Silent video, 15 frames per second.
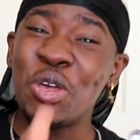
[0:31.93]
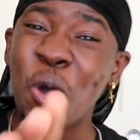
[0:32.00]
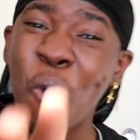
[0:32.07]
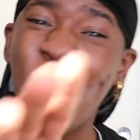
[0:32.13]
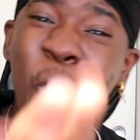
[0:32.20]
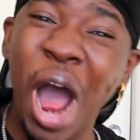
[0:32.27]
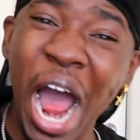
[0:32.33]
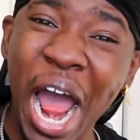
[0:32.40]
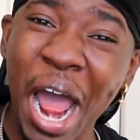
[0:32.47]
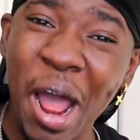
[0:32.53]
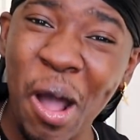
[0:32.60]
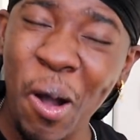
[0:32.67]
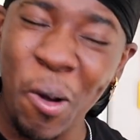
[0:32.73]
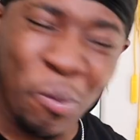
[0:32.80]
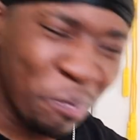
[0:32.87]
You're
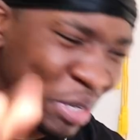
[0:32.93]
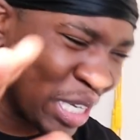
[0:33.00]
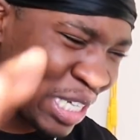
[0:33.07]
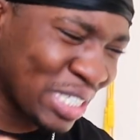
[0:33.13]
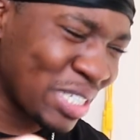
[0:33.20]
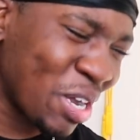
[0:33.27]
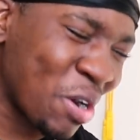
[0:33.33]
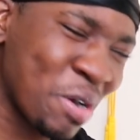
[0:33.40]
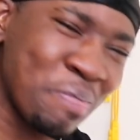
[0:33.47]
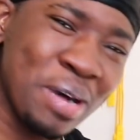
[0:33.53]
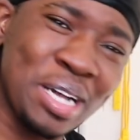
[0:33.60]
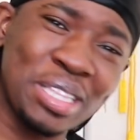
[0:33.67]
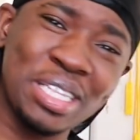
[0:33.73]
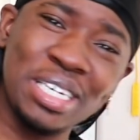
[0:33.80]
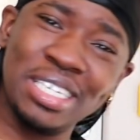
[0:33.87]
wild. But let's talk
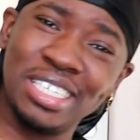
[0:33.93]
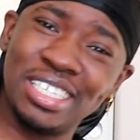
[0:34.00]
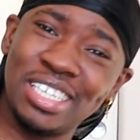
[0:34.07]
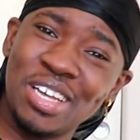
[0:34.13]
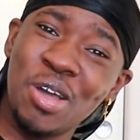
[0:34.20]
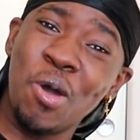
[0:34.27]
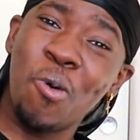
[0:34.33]
about this.